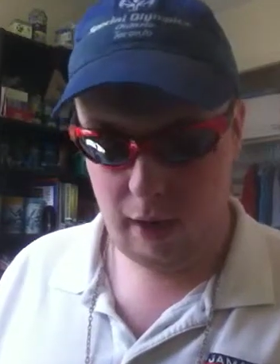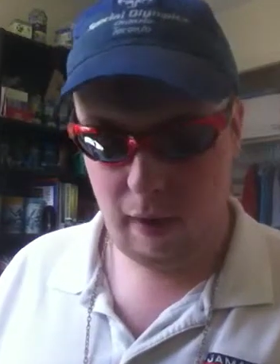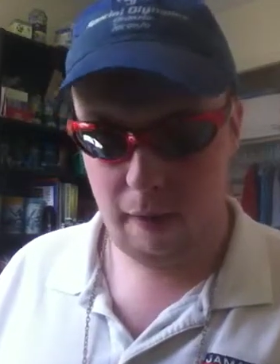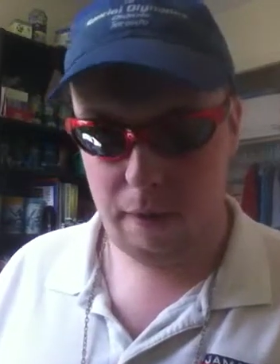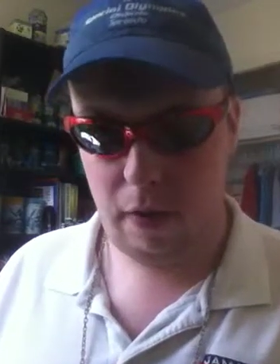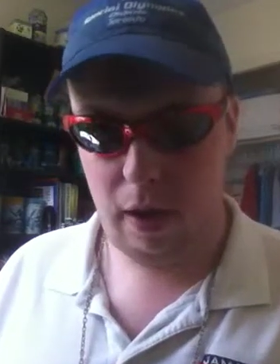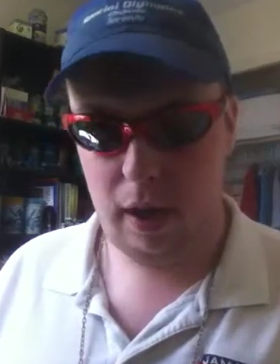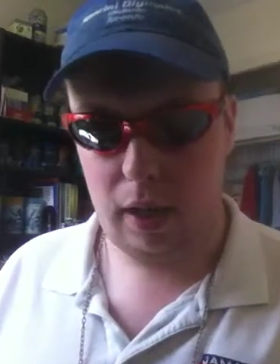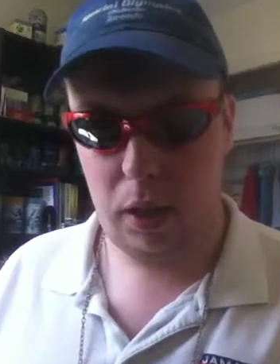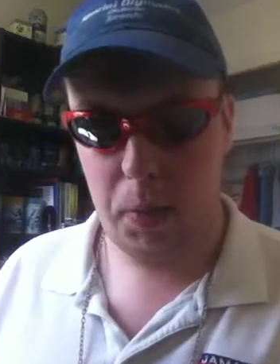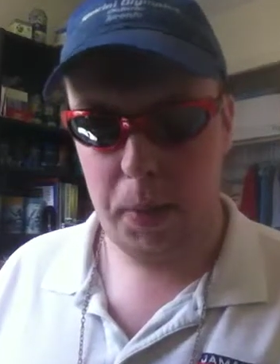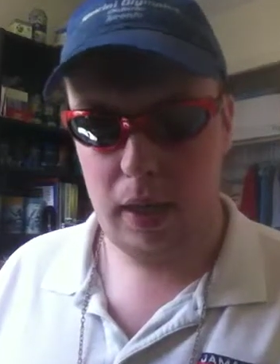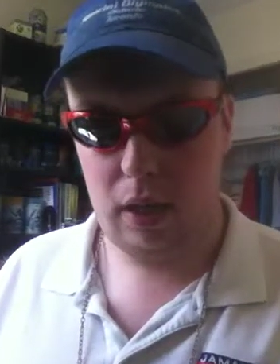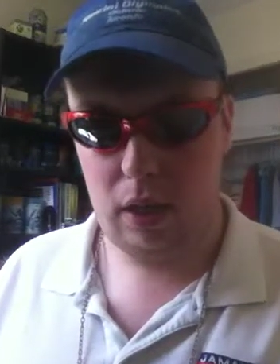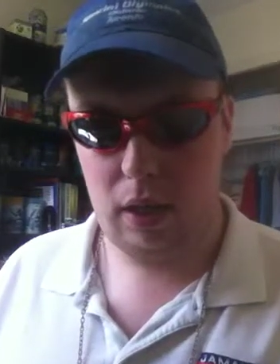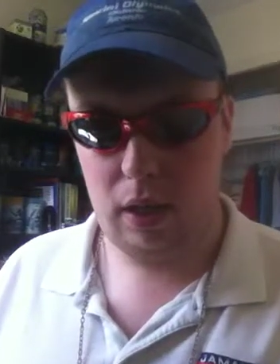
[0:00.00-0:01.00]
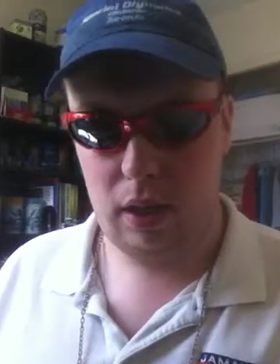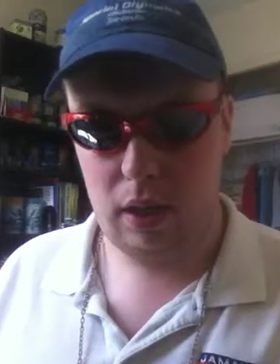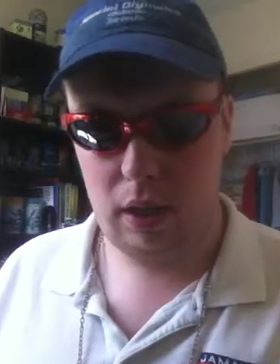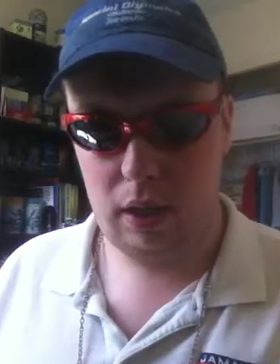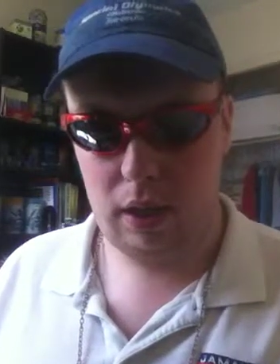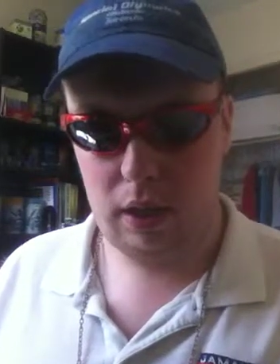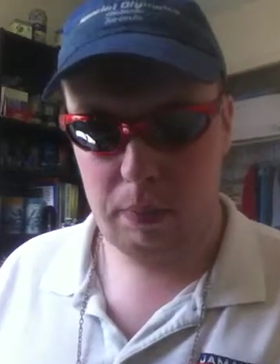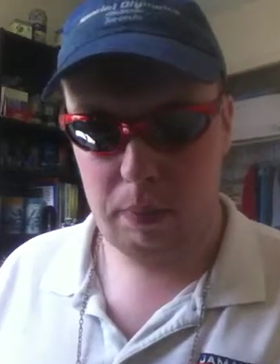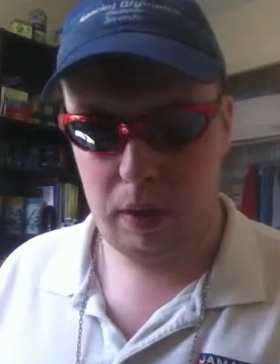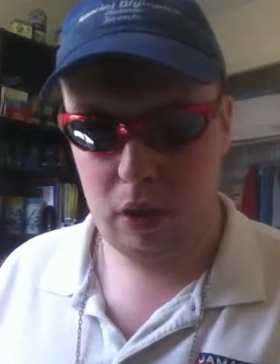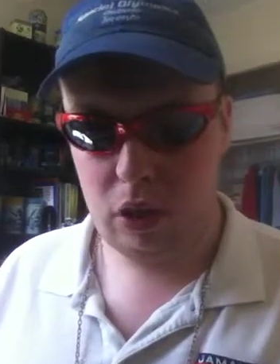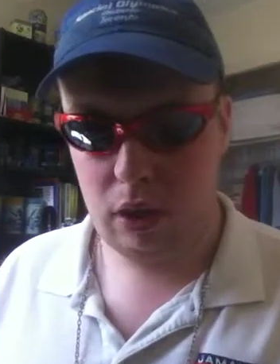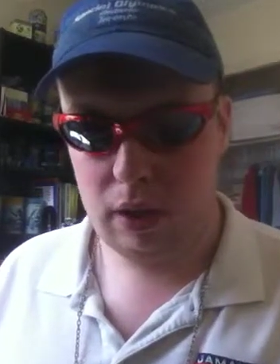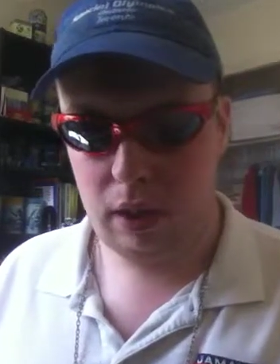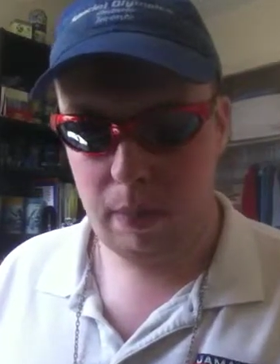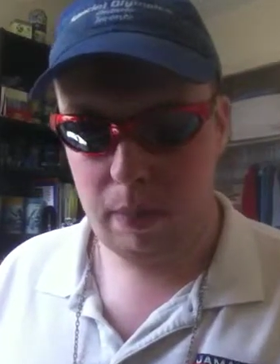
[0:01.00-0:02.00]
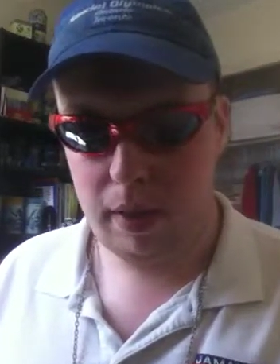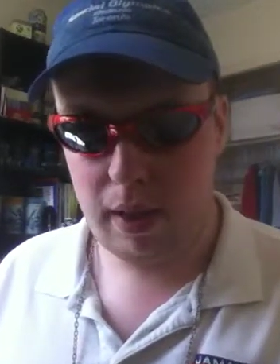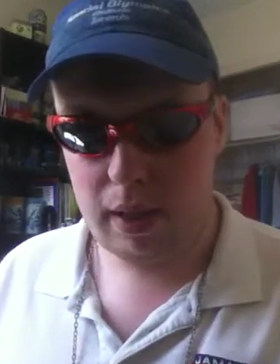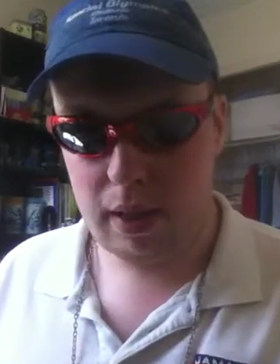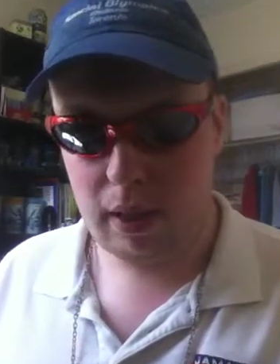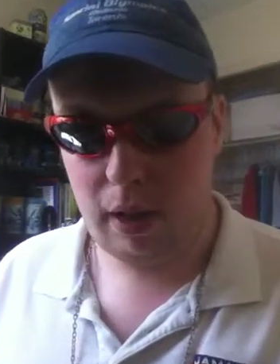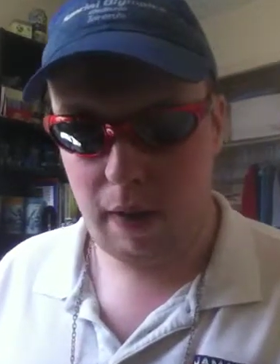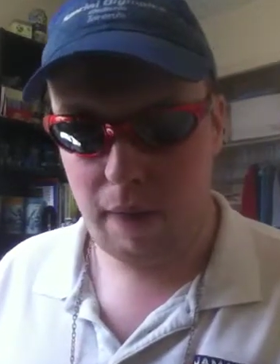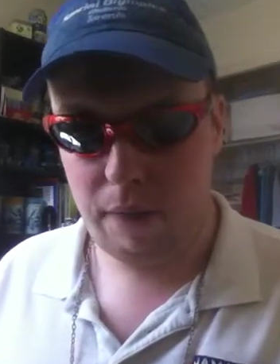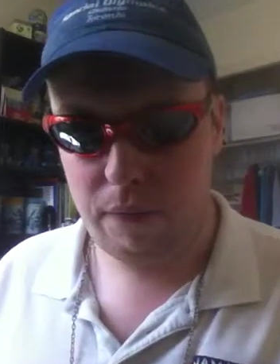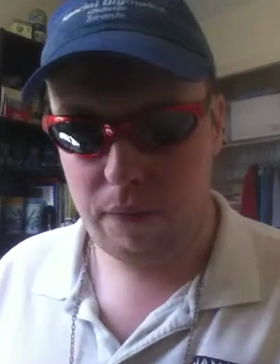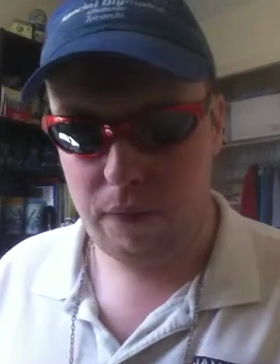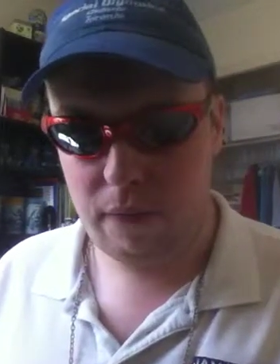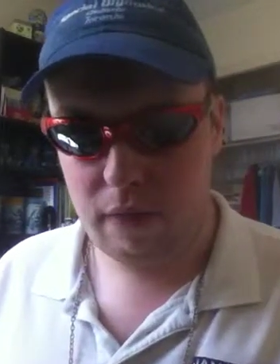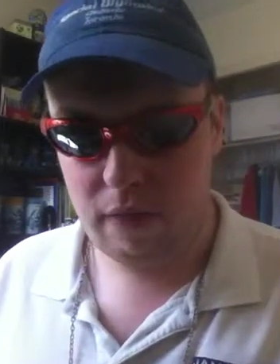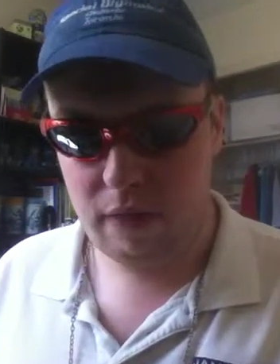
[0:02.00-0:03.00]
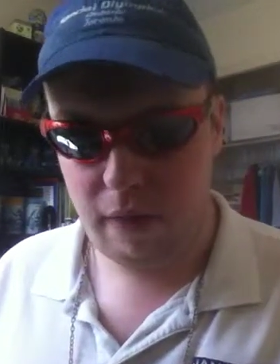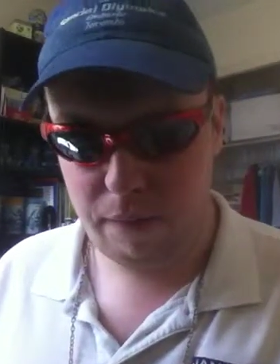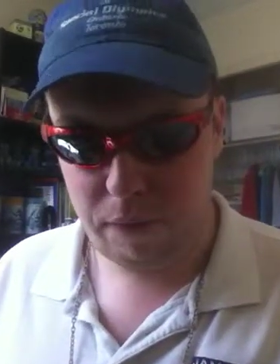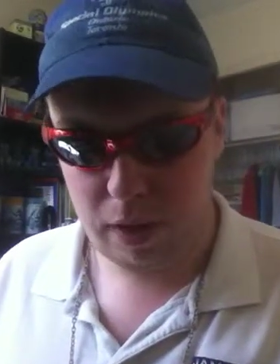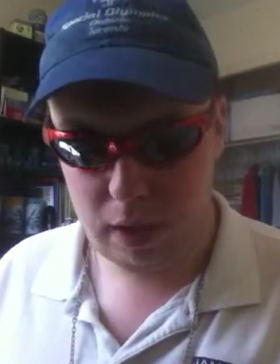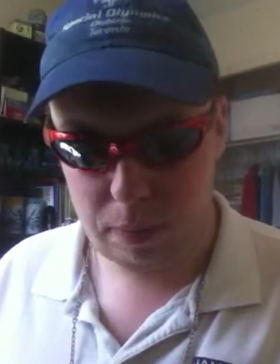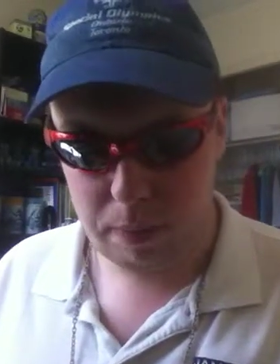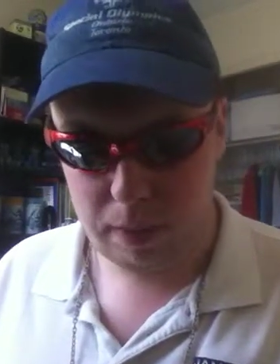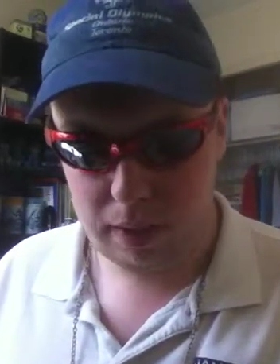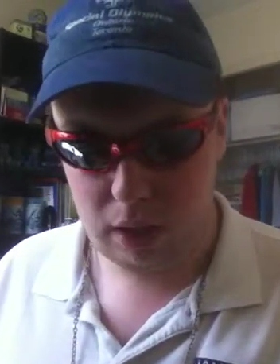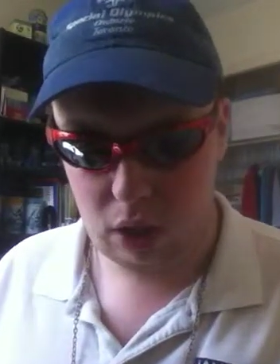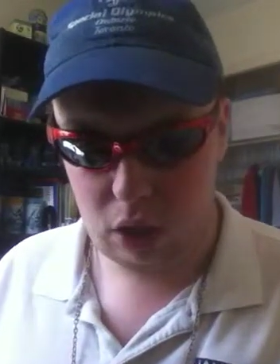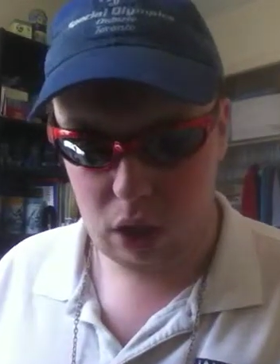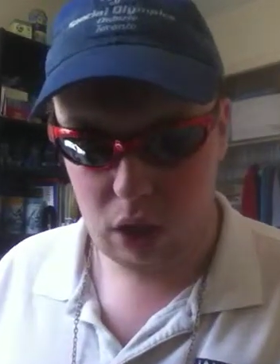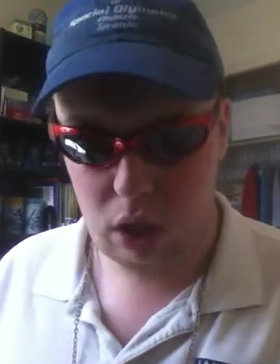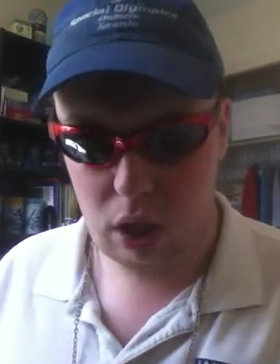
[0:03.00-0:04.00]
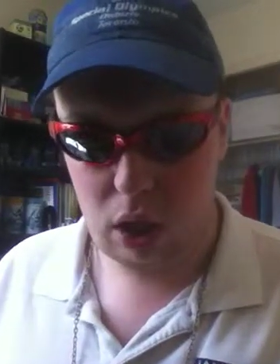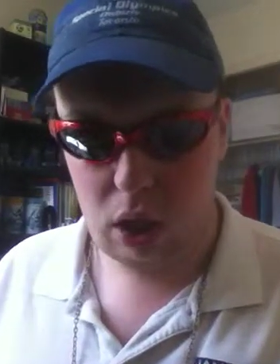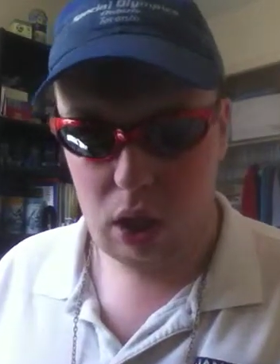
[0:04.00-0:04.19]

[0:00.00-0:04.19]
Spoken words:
After activation, special summon this card in defense position.